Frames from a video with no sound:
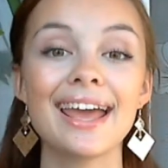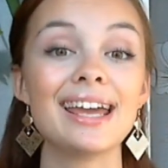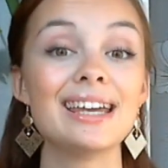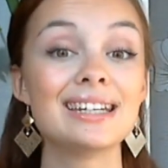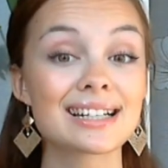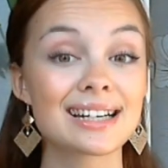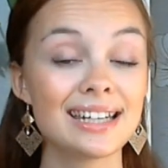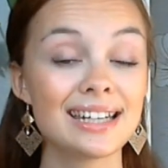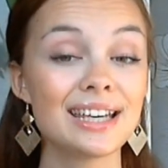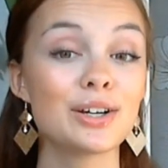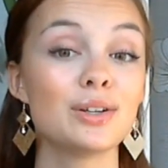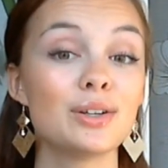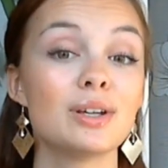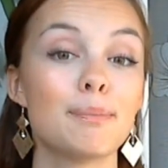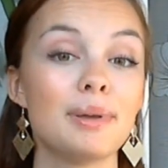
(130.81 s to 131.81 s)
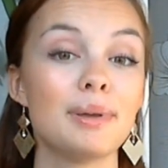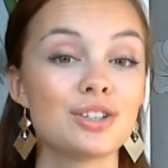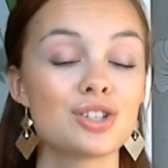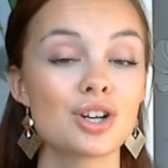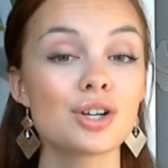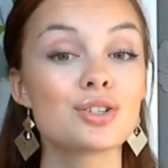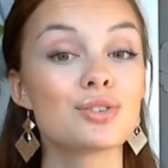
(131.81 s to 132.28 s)
and click on a
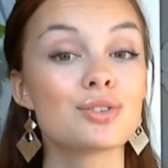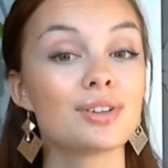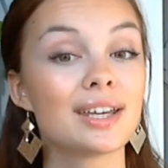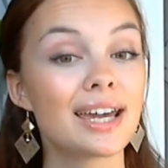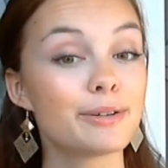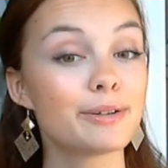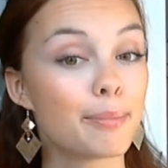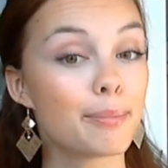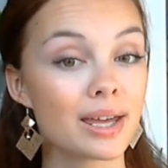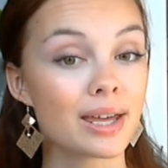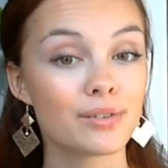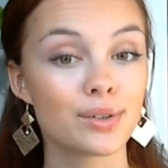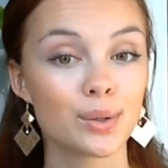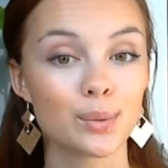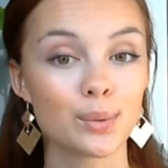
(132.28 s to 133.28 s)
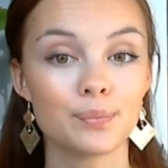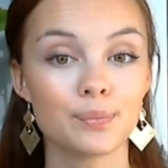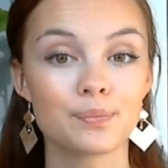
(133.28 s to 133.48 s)
picture to get a better view.